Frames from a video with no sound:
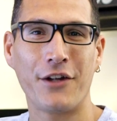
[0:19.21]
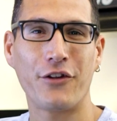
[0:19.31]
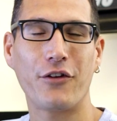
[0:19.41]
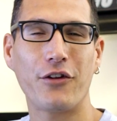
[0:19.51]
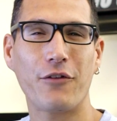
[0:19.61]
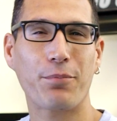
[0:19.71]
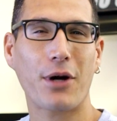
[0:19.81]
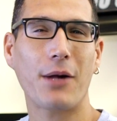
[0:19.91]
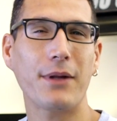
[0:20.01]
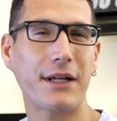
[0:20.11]
you, you've
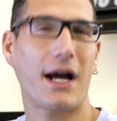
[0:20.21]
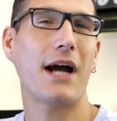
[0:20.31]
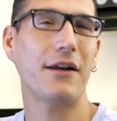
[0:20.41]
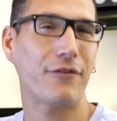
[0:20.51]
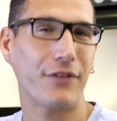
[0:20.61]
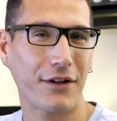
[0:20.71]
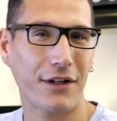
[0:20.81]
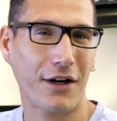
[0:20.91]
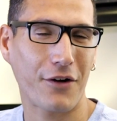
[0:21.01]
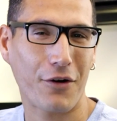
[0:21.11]
probably kind of figured
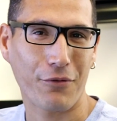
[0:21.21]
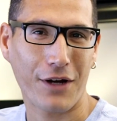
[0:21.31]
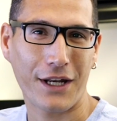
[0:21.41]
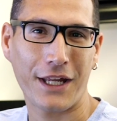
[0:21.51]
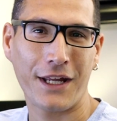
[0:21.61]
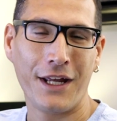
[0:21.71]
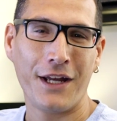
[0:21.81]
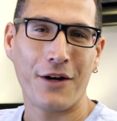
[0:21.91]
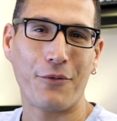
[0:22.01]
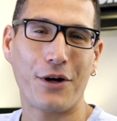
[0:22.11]
out already
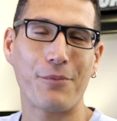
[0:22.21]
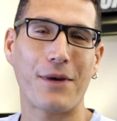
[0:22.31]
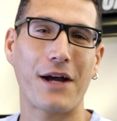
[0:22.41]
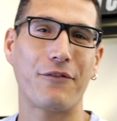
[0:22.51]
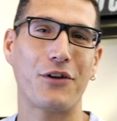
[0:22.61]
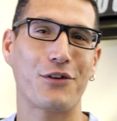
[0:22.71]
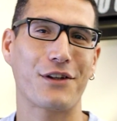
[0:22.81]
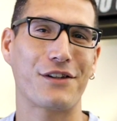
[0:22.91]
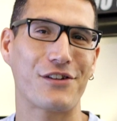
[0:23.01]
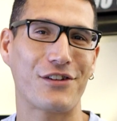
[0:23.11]
what my views
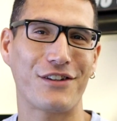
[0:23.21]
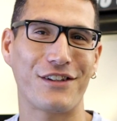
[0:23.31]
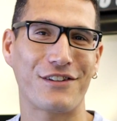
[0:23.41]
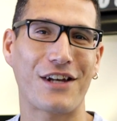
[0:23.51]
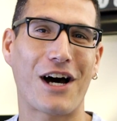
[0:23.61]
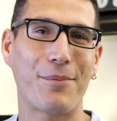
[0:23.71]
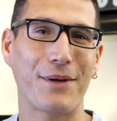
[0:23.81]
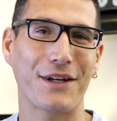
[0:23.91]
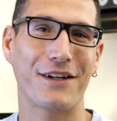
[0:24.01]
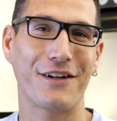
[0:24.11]
on this, this
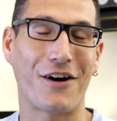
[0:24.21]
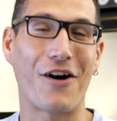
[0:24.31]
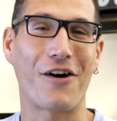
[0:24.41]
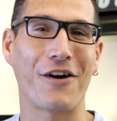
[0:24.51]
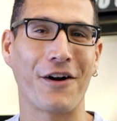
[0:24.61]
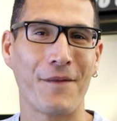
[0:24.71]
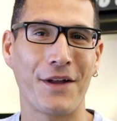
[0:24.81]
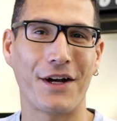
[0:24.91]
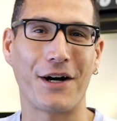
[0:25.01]
topic are.